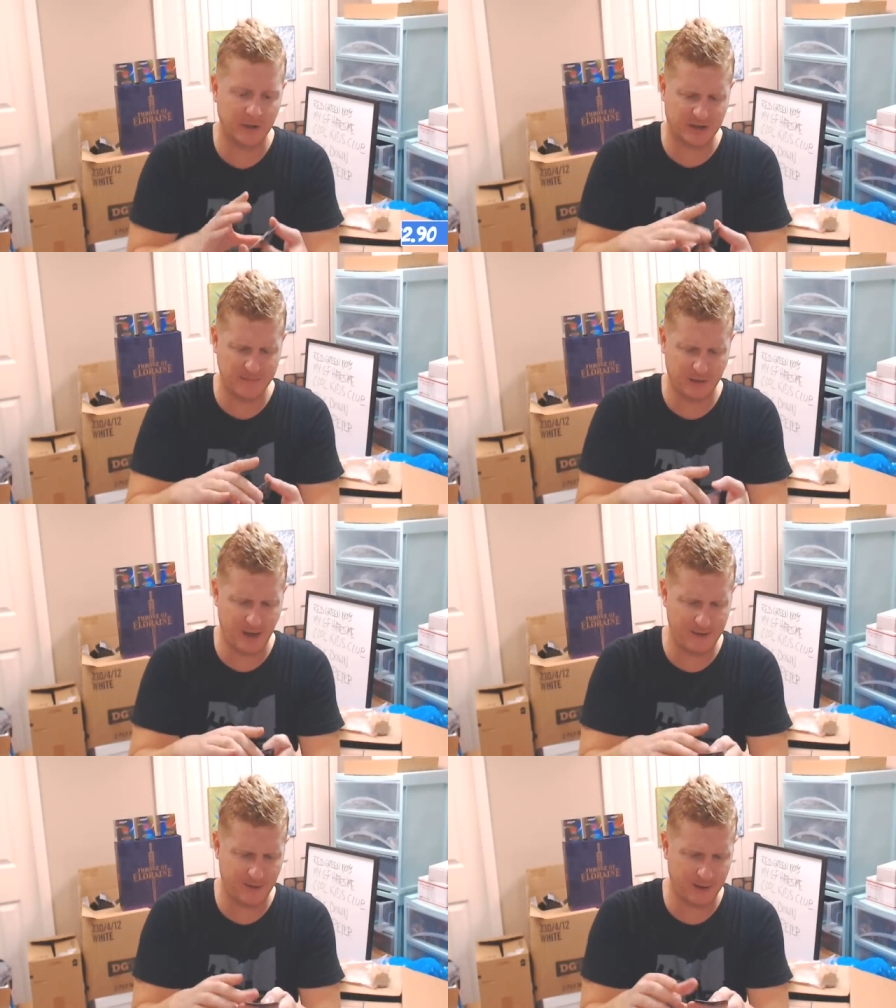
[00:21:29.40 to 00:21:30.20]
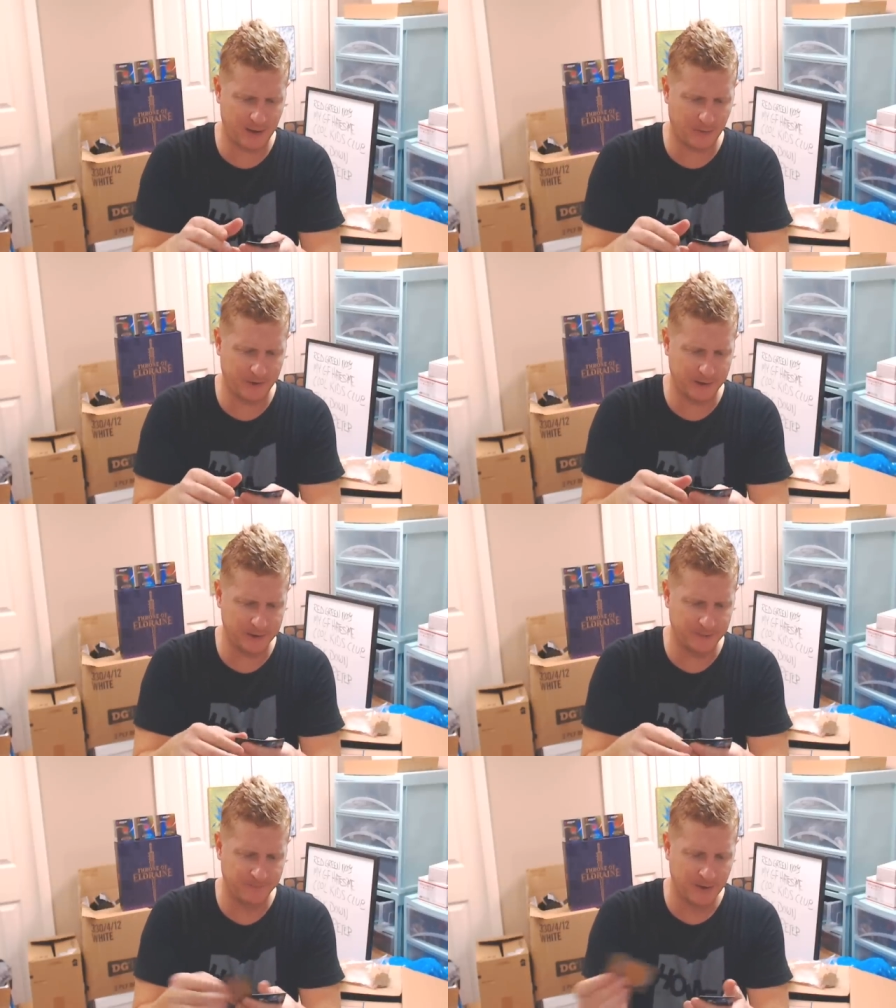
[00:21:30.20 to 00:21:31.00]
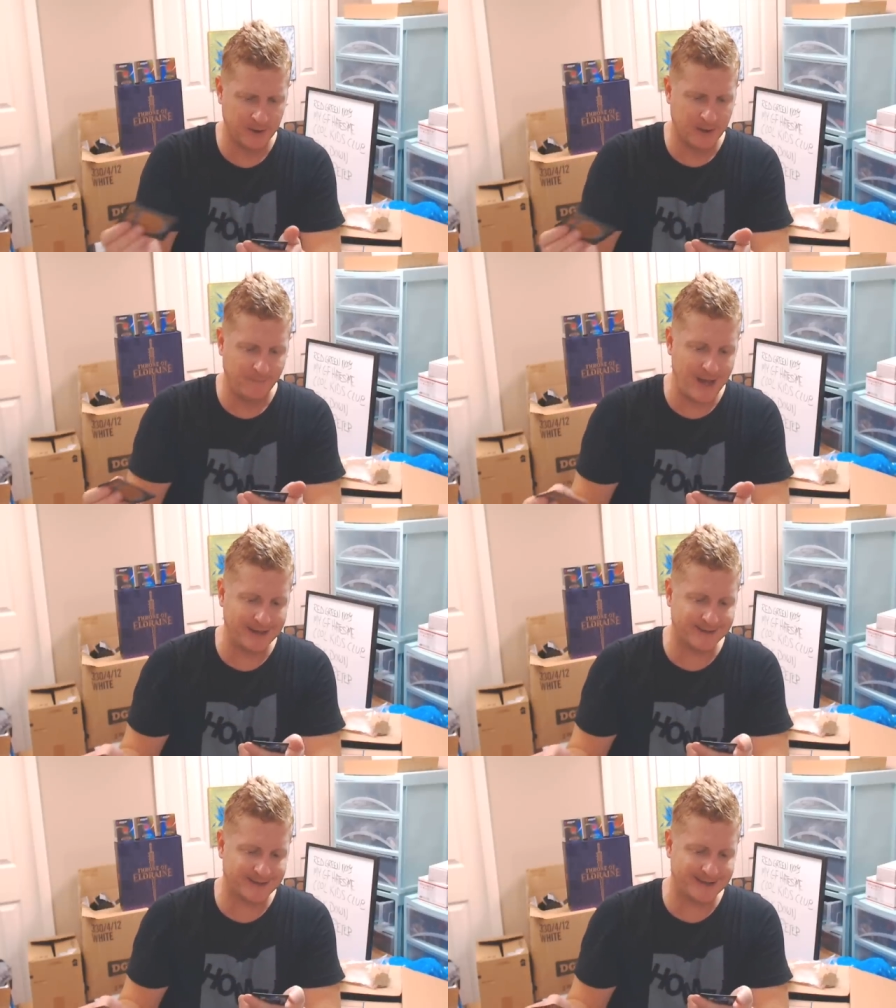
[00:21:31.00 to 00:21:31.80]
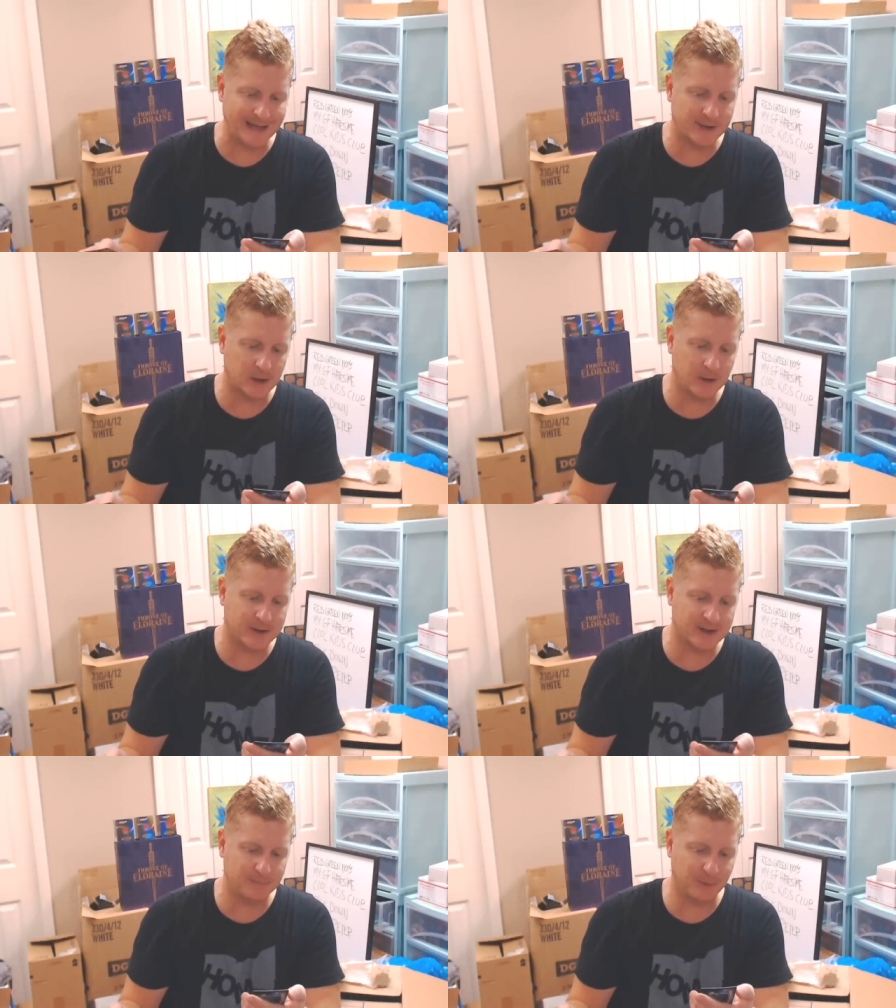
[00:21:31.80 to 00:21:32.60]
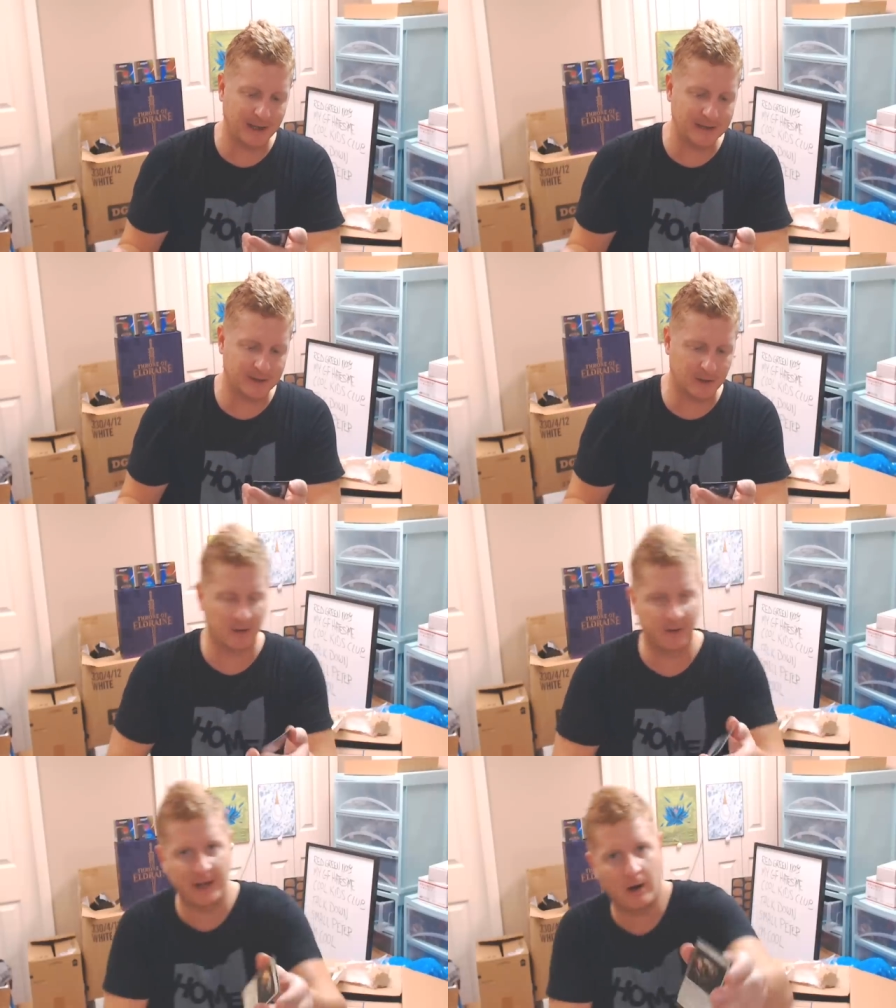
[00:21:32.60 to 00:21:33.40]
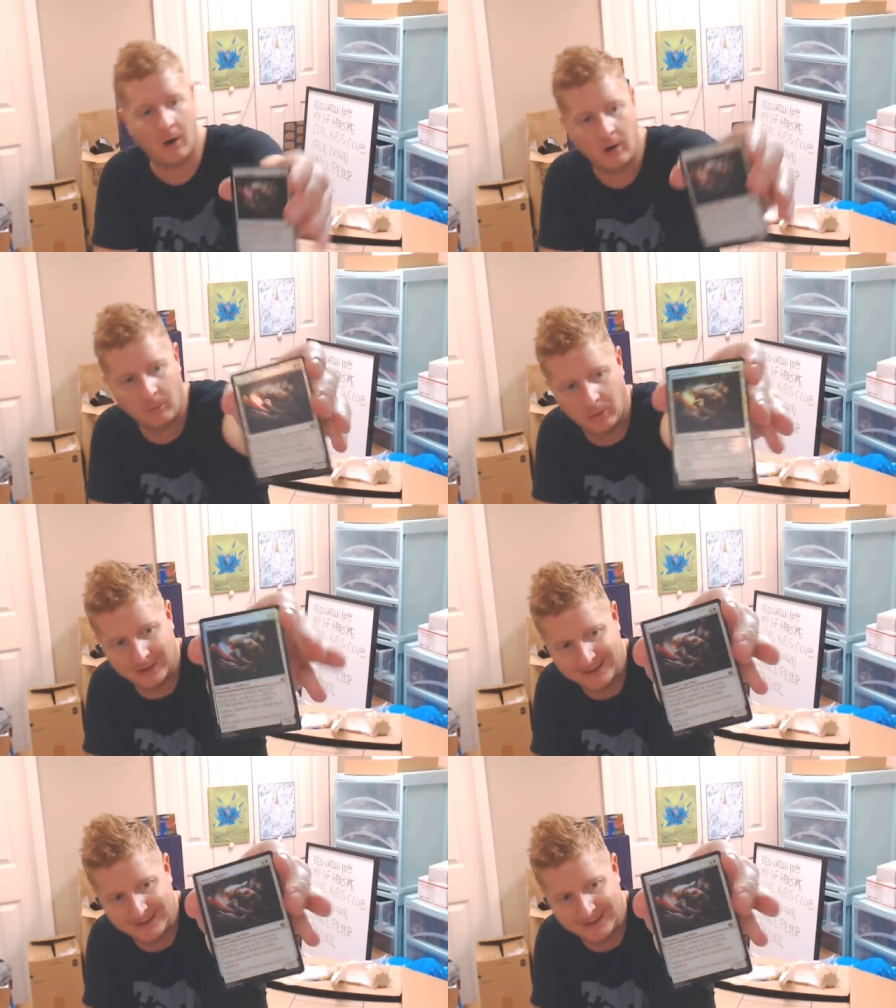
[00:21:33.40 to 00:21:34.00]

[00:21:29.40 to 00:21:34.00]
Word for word: came alive on uh, Arena too and Sensor Splicer. Oh, that artwork is